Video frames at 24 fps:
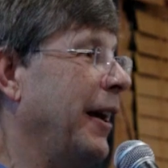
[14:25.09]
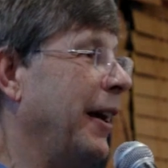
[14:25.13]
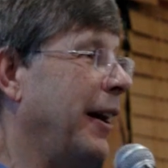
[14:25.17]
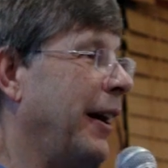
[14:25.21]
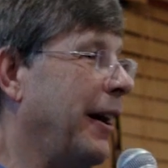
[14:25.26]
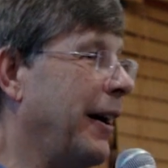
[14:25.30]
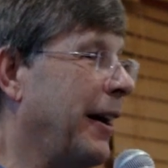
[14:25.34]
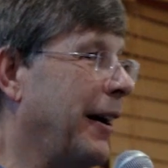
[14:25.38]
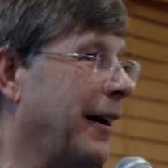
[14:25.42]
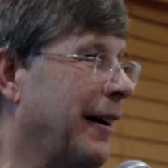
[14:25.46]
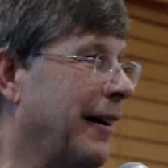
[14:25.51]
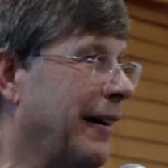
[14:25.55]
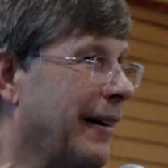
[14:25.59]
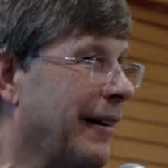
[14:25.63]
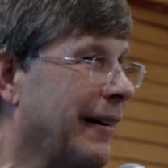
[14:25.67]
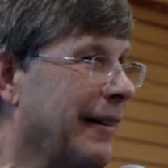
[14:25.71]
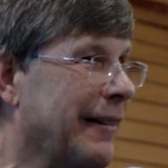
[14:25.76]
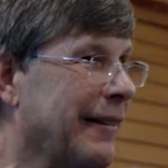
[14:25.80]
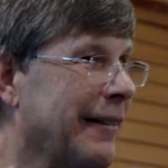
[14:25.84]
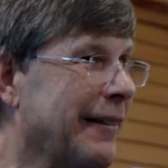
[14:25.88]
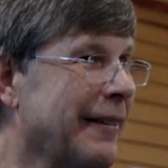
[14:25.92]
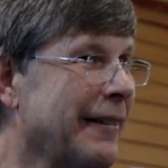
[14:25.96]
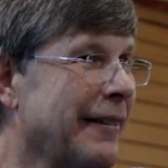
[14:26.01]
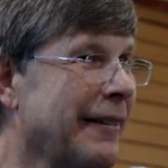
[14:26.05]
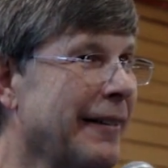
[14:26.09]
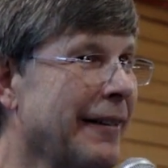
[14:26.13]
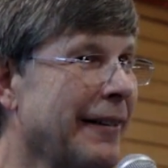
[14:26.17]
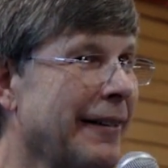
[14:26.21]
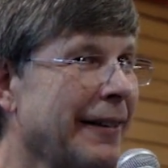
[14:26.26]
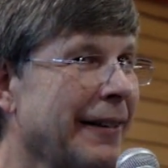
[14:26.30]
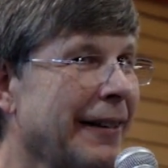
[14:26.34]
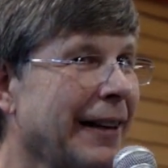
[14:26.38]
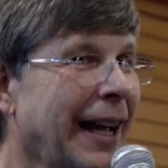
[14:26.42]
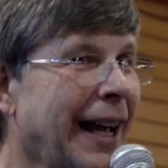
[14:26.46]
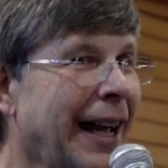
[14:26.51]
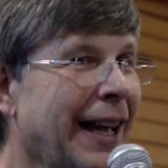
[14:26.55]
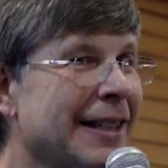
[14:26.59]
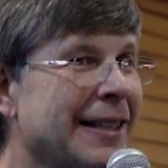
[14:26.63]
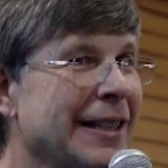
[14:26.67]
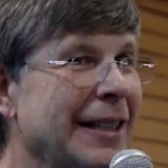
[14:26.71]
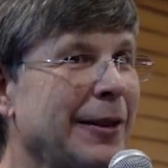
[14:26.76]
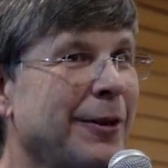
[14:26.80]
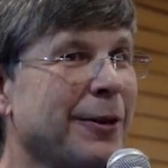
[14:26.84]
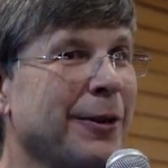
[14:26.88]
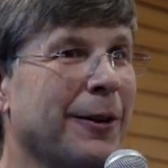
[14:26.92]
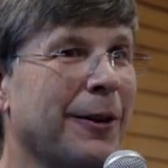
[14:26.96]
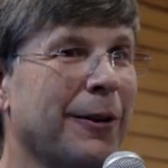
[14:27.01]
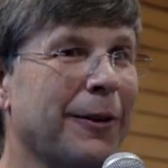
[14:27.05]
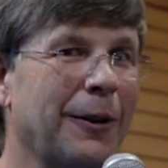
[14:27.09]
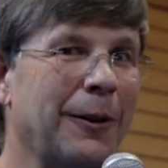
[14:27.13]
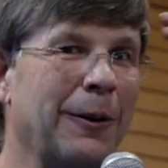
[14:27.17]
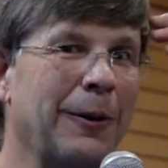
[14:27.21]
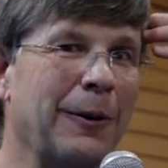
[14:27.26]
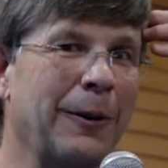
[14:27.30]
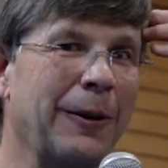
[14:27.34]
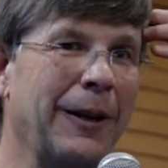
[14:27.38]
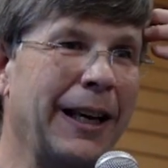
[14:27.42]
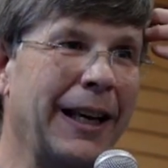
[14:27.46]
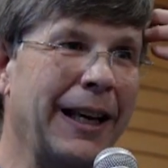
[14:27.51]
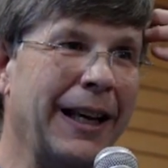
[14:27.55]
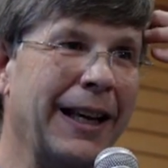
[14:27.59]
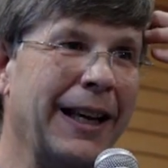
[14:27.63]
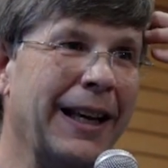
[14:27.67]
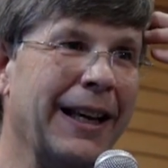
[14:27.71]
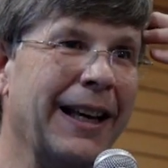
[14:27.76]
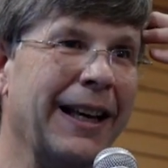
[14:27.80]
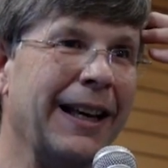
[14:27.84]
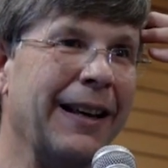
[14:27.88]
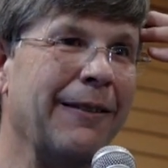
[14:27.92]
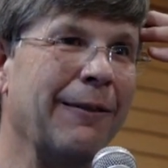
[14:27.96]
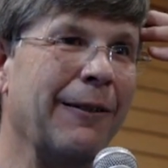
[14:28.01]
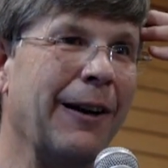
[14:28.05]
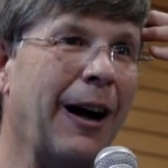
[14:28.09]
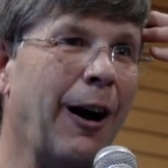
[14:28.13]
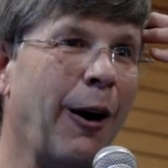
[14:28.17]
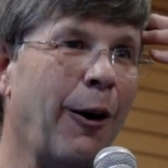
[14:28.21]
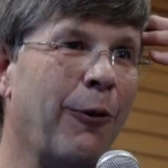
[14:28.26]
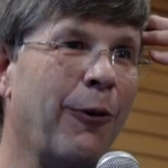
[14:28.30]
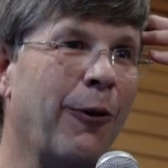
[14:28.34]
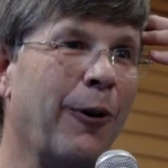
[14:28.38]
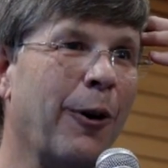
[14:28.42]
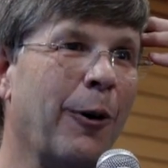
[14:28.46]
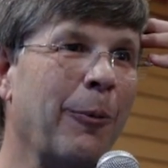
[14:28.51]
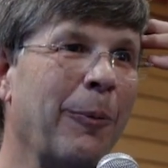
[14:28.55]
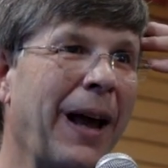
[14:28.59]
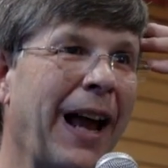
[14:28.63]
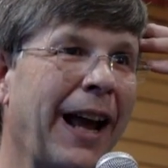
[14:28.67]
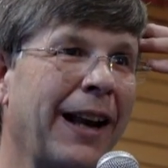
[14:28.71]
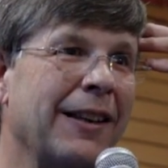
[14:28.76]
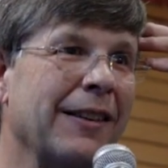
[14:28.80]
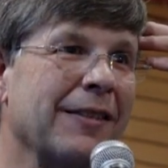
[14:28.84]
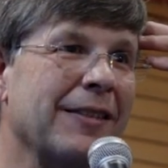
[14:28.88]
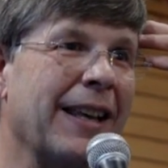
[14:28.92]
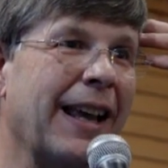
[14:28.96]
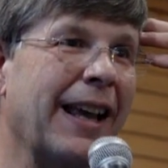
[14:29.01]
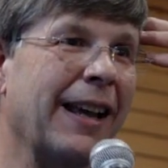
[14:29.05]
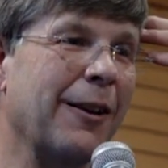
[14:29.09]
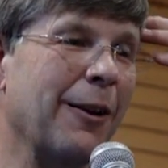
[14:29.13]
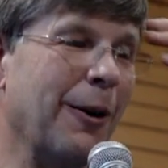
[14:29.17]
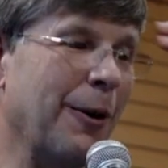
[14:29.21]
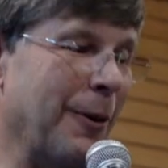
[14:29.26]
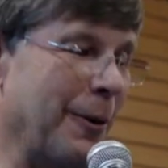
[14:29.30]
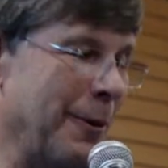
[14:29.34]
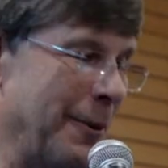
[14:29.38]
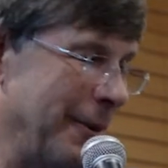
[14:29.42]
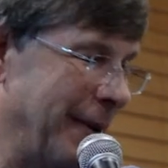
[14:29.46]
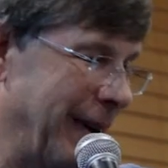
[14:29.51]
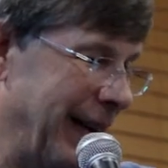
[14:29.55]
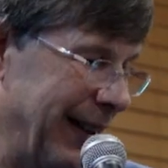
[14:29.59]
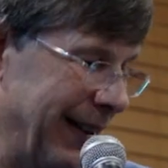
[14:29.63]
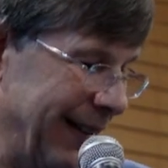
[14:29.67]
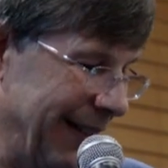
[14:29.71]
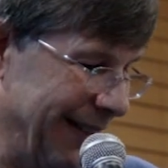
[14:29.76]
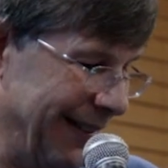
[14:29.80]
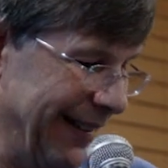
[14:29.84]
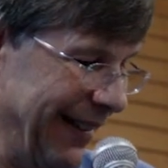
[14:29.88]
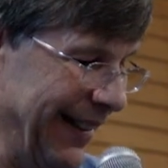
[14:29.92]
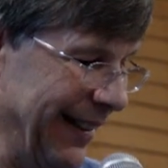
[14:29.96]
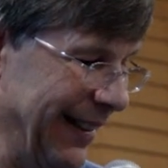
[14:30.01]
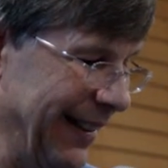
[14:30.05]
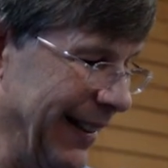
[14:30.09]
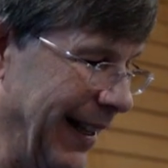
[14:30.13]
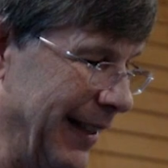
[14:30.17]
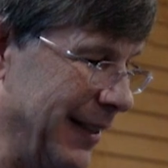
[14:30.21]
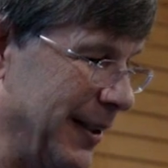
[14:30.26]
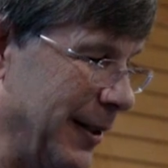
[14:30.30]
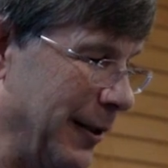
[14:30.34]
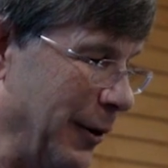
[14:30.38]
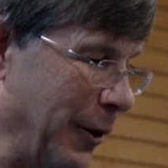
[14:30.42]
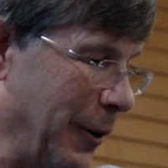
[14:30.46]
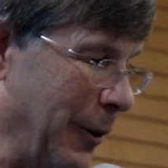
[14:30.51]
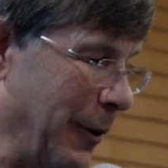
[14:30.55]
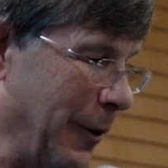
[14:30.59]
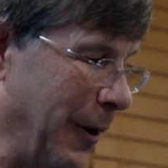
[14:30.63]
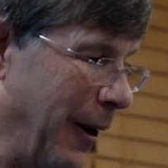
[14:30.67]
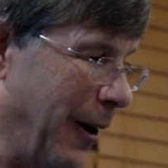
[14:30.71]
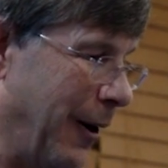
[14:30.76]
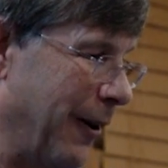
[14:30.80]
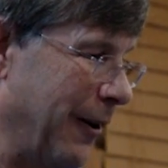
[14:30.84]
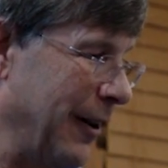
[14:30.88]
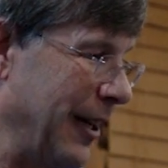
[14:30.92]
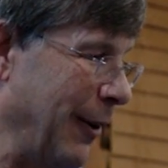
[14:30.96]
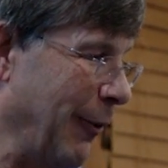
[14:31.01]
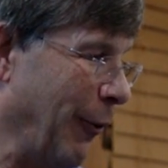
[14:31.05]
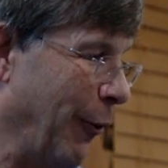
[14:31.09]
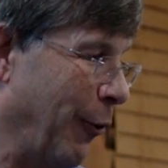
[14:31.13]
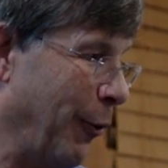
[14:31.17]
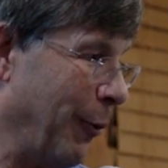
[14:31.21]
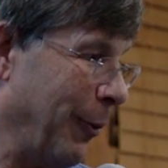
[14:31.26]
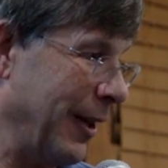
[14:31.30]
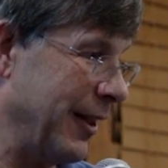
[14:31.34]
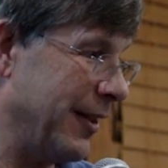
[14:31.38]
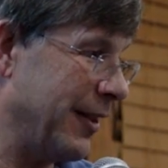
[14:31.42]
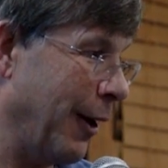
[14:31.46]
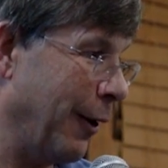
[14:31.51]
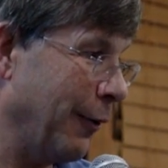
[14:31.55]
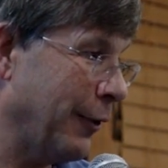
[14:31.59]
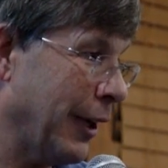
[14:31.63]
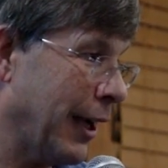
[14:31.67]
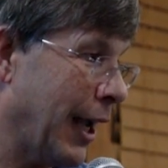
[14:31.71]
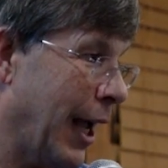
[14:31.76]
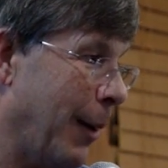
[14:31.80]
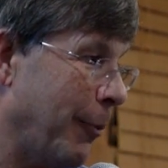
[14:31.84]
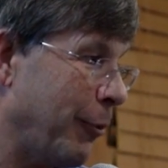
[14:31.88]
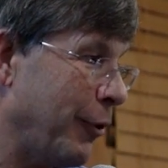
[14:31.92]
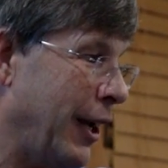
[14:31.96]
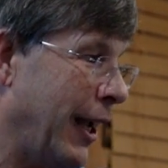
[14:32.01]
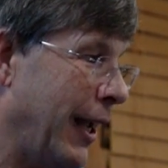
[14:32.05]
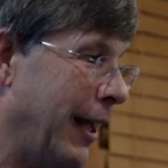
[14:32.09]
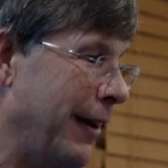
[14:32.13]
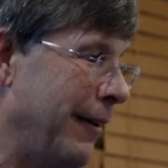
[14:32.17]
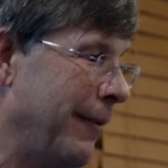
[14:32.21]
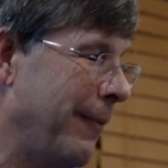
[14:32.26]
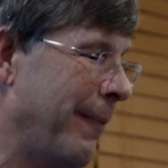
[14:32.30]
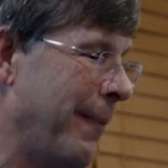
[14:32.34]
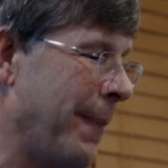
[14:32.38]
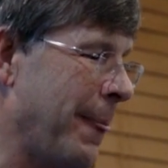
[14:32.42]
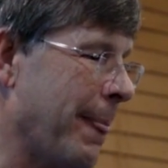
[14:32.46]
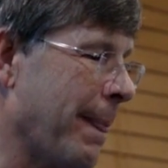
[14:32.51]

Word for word: Uh, God's eternal, and how far back does that go? I, that's a little hard even for myself to comprehend.